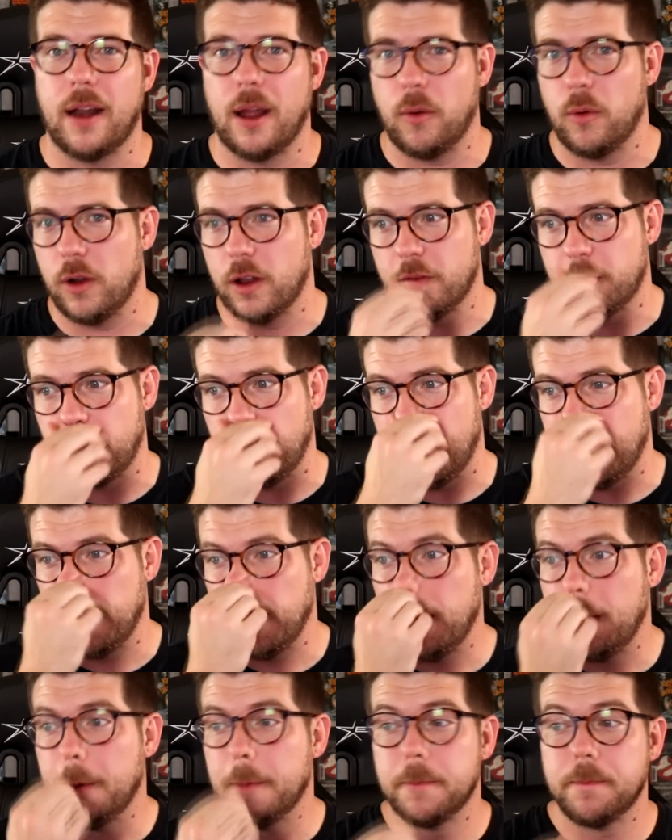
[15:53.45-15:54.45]
I would have. But
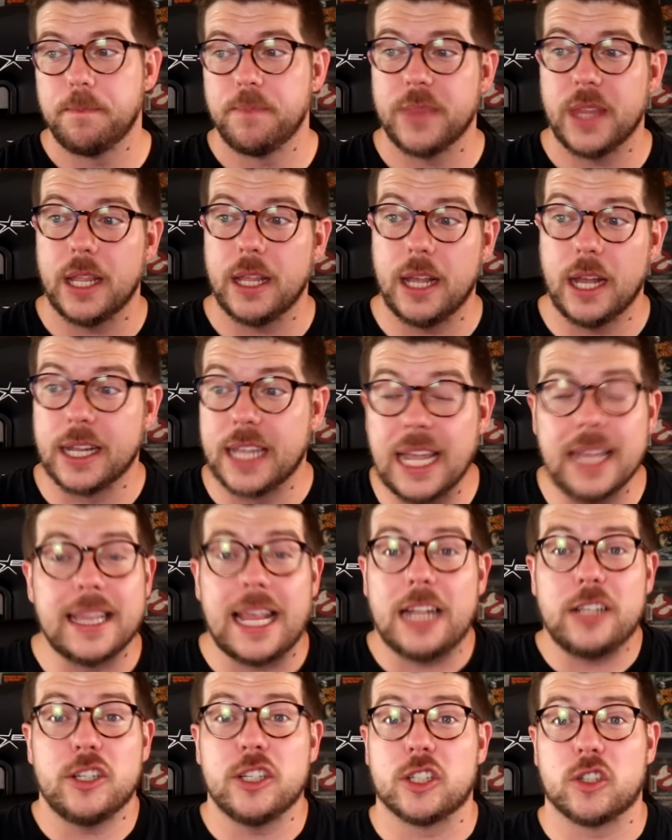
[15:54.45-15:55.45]
again,
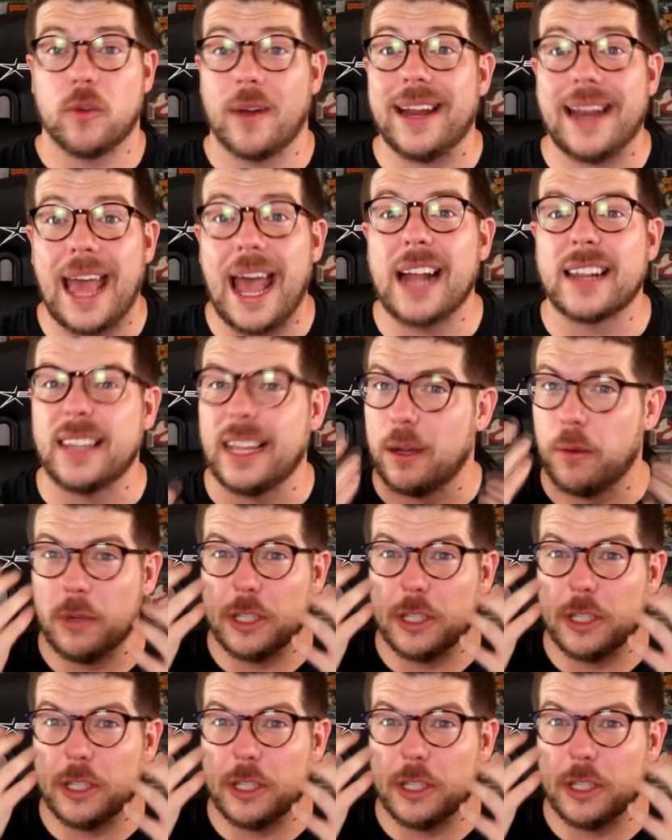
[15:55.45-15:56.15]
that's just great acting.